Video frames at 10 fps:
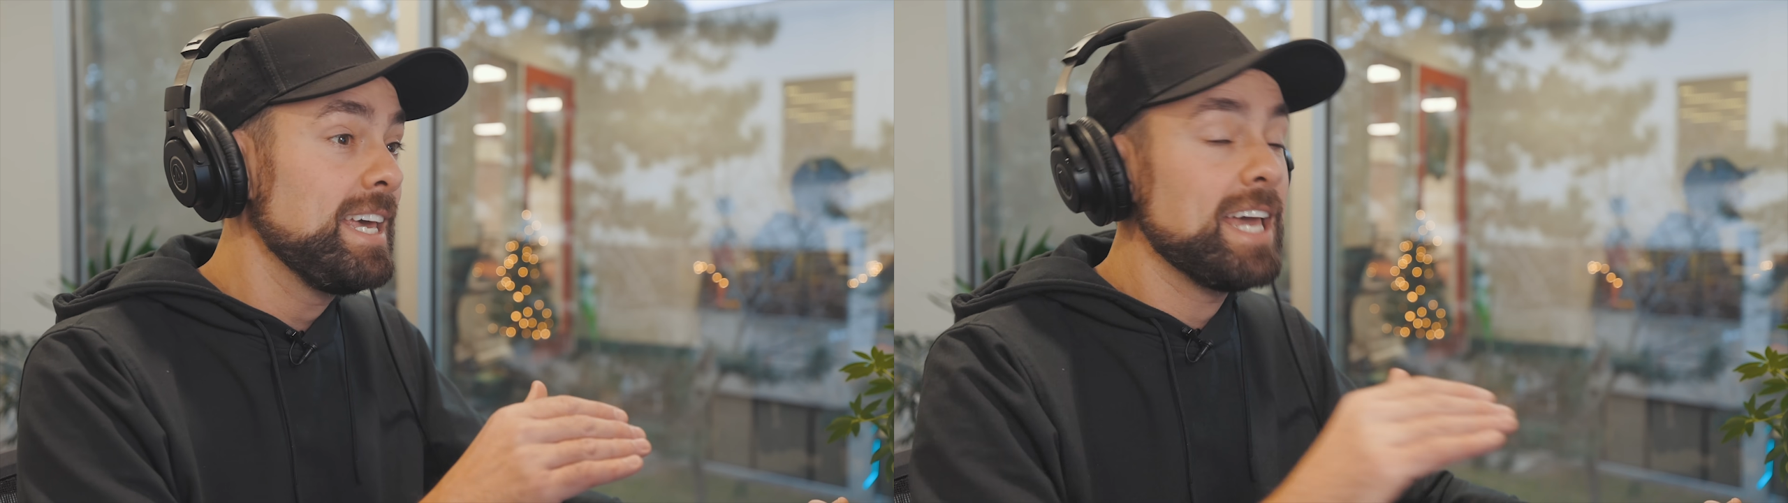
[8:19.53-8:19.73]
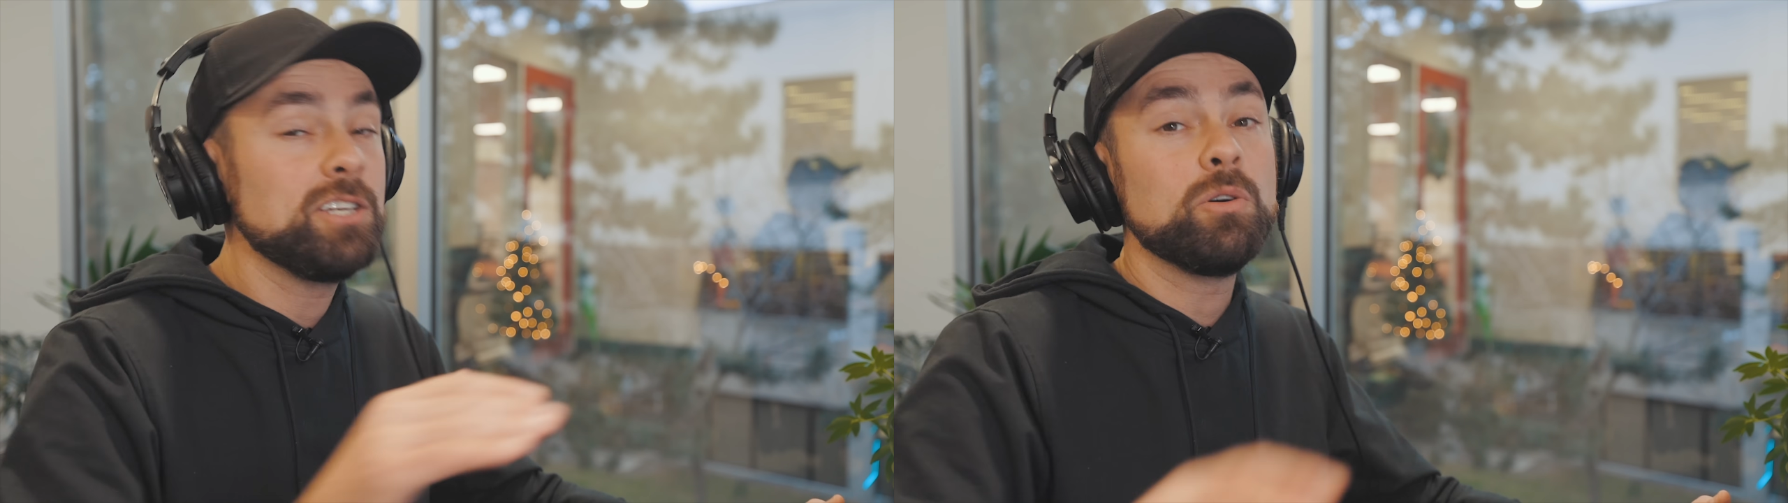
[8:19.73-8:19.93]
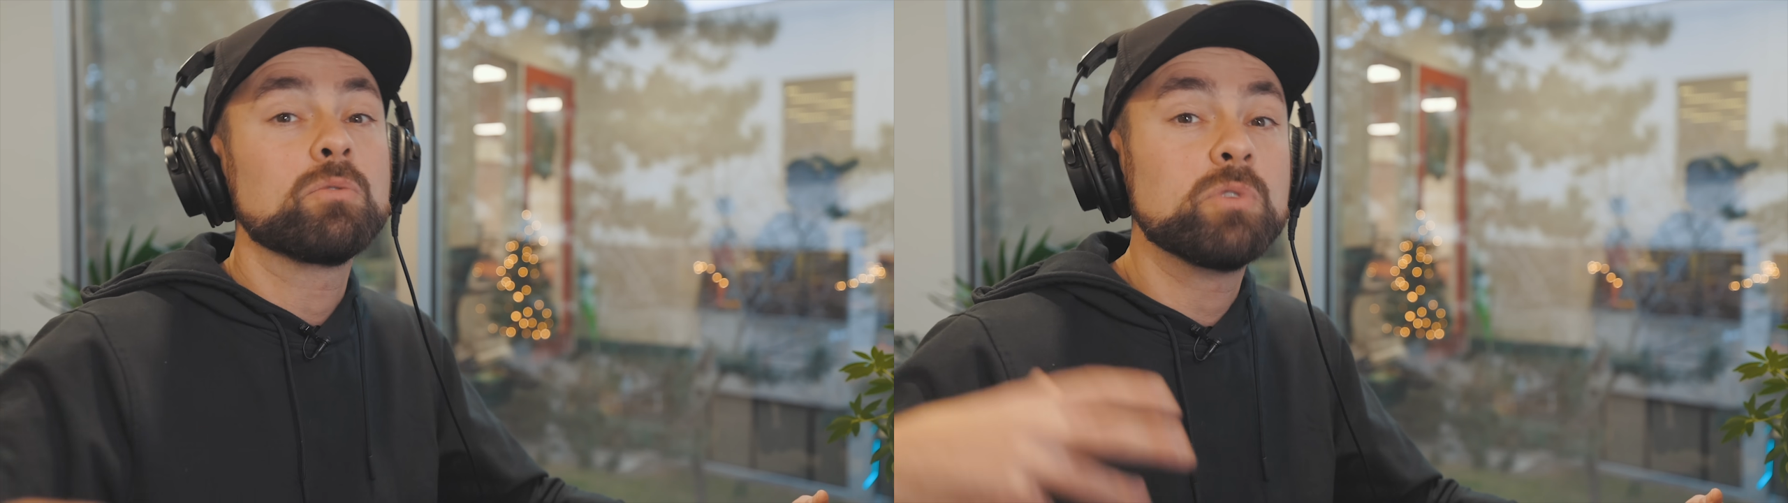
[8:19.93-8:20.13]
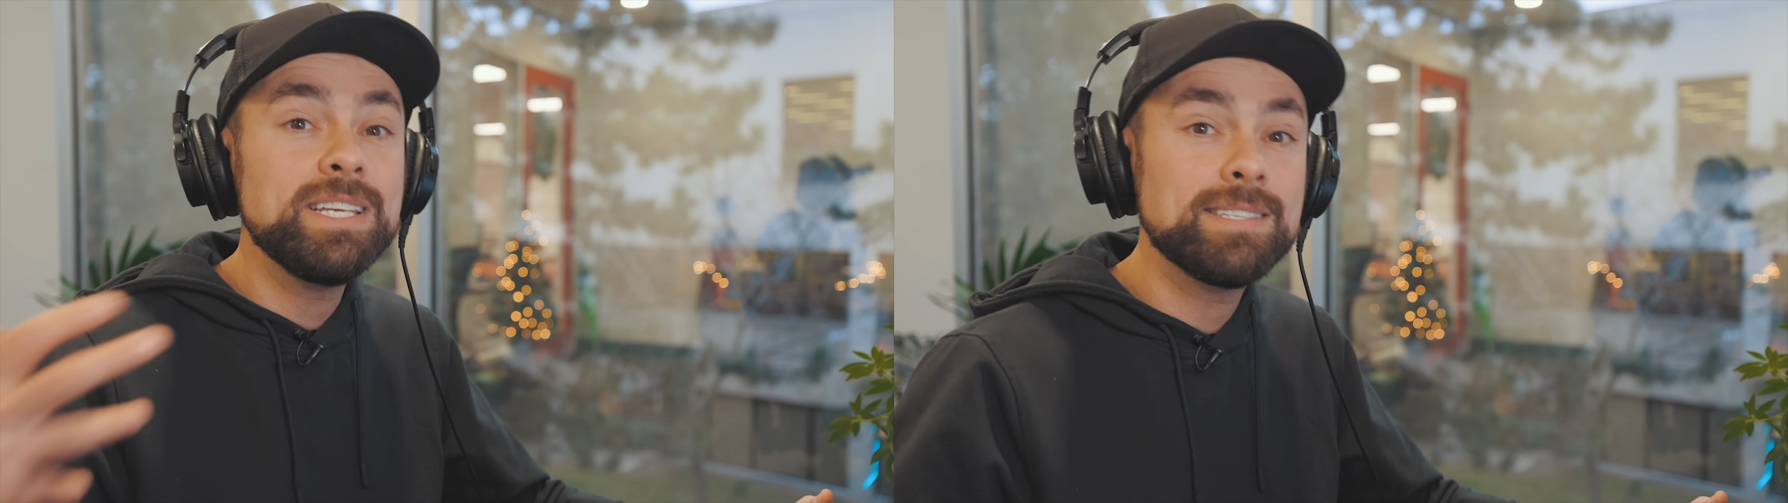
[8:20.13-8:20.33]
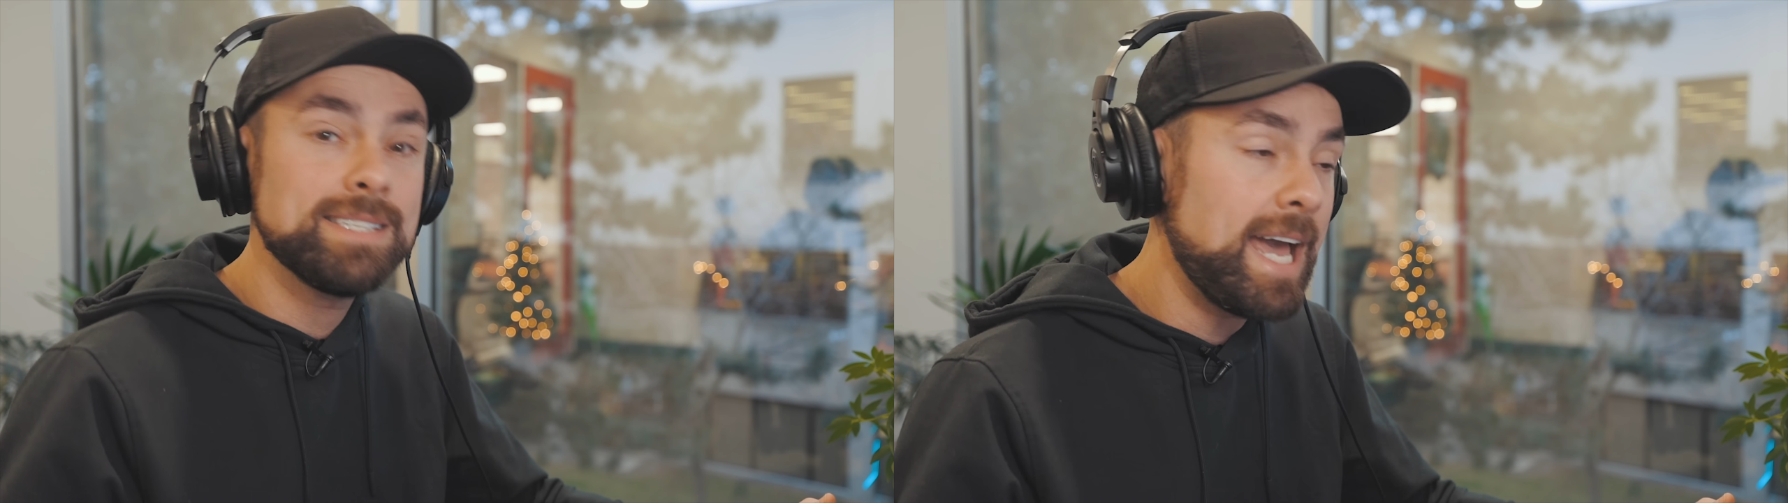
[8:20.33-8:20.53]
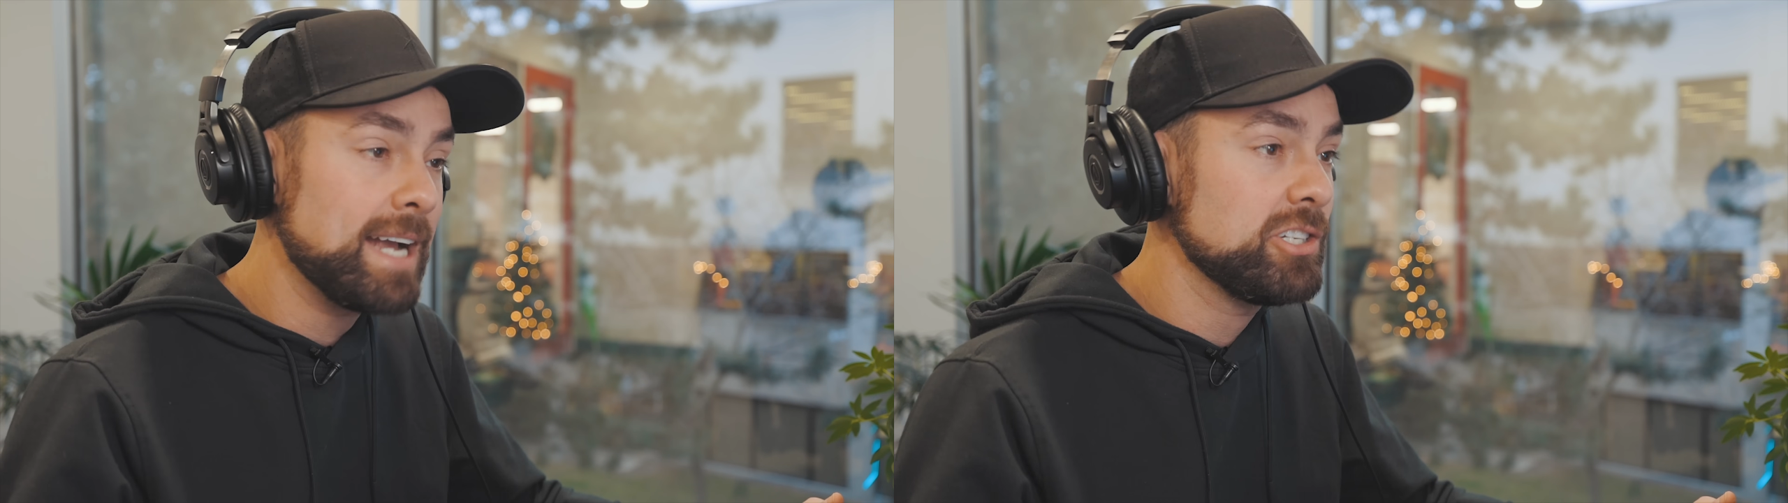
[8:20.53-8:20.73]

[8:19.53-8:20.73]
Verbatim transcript: and do a restack